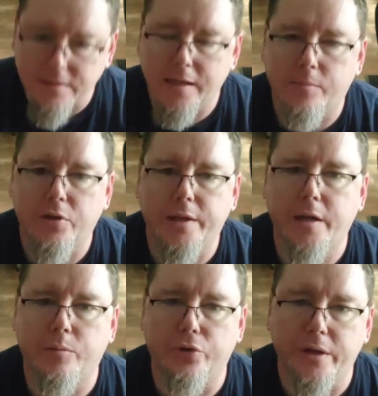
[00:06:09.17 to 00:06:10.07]
it's got
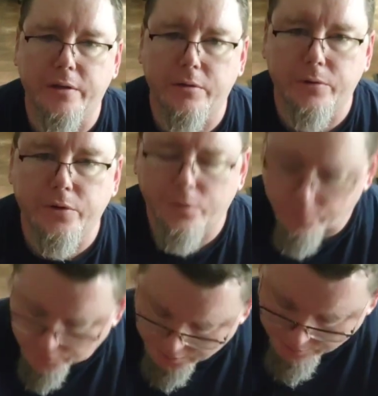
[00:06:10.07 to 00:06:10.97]
plenty of breathing
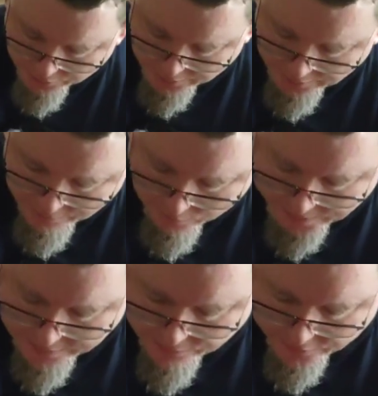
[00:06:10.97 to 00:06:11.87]
room, plenty of
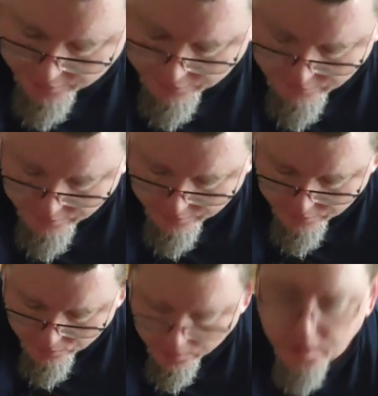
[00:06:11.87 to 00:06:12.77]
ways for you
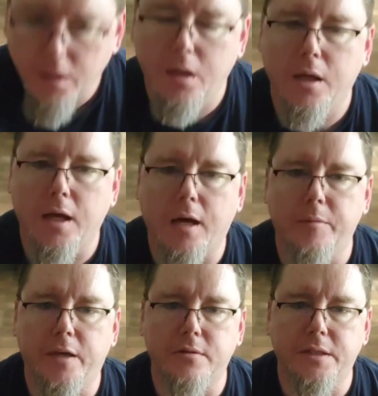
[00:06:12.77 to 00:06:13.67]
to
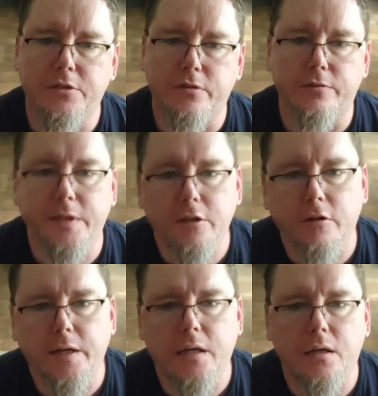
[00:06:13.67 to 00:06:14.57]
be able to get your
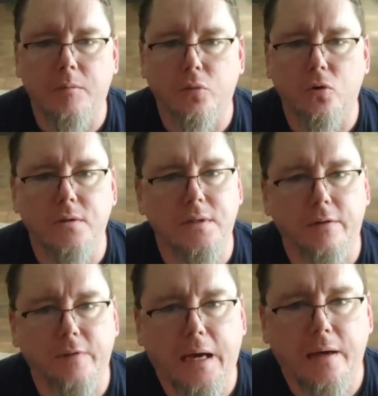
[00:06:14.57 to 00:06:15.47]
finger in and pull
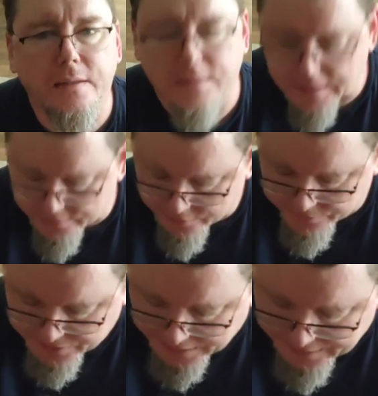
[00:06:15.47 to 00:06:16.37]
stuff out. It's not
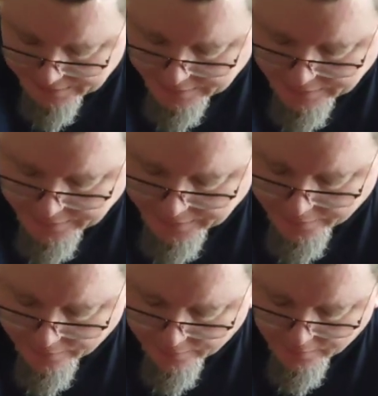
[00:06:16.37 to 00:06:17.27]
too tight in
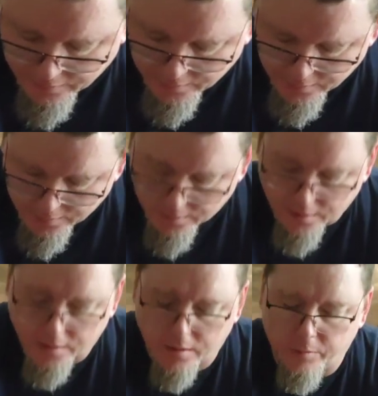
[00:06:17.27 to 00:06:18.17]
there.
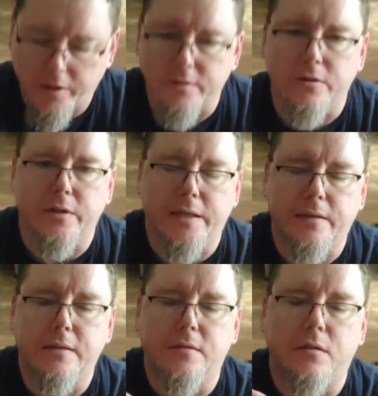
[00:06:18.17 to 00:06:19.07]
We also
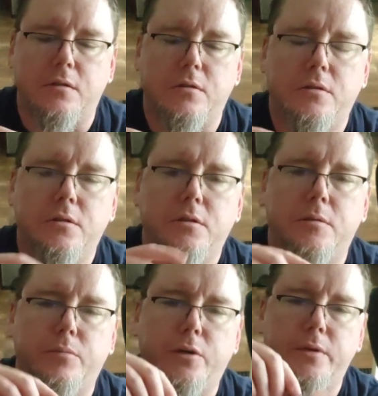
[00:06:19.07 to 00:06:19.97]
got these little
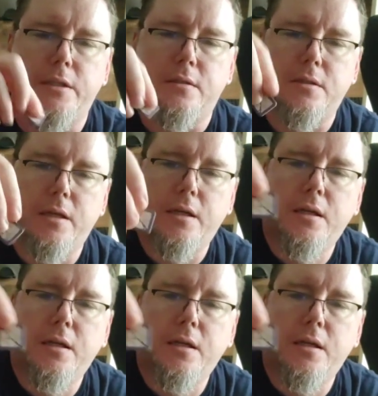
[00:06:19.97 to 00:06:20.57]
components